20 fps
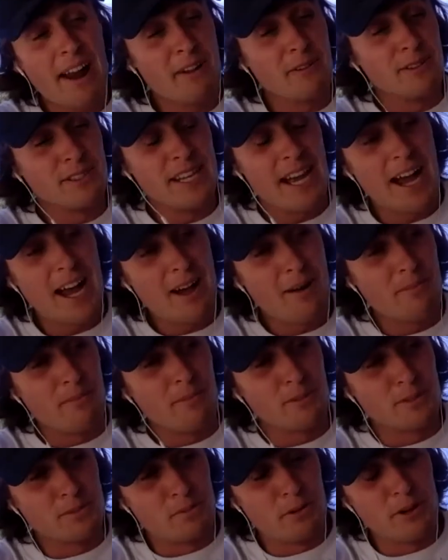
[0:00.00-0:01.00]
it
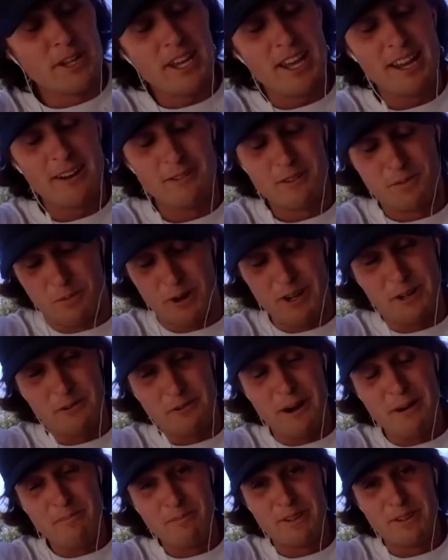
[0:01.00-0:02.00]
was pretty
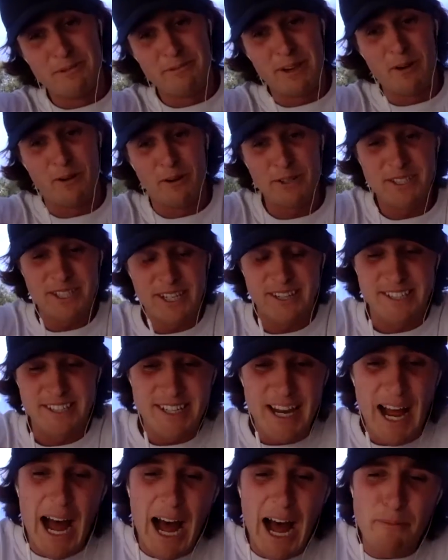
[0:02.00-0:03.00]
grim, to be honest, at the
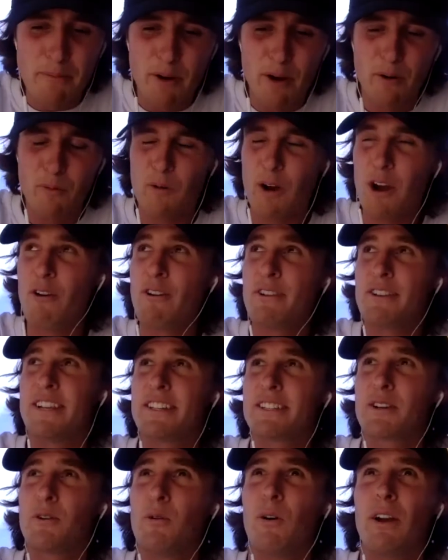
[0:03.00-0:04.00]
start, but it
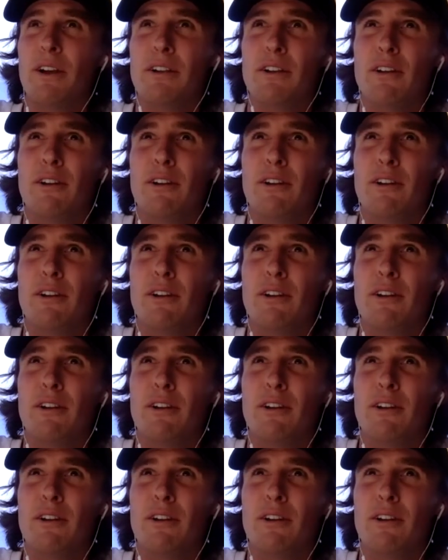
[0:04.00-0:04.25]
was kind